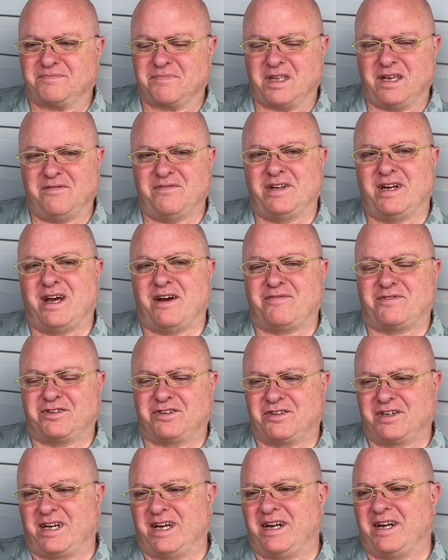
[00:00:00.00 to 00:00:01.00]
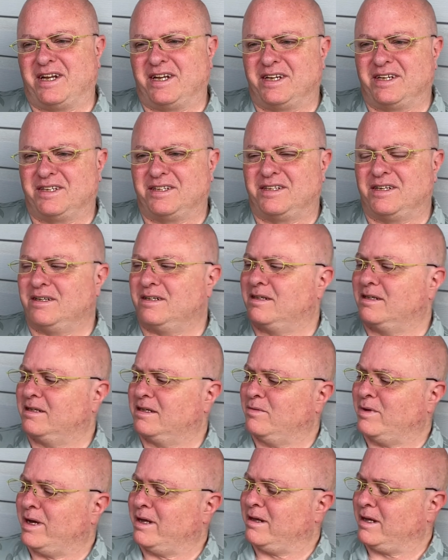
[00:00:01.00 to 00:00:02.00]
even after getting,
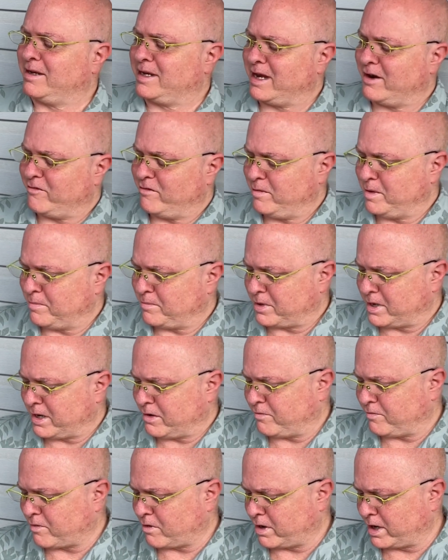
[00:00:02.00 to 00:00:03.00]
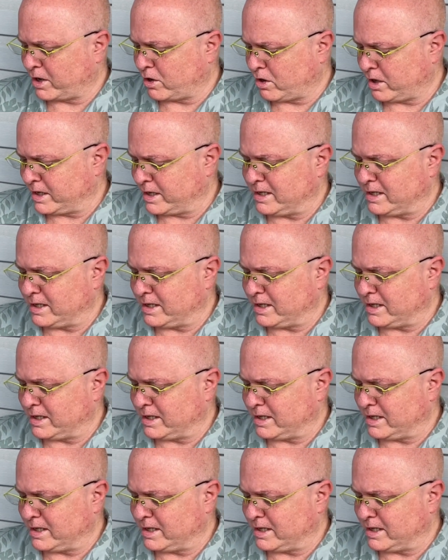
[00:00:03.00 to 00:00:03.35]
well, I can't remember how far I got,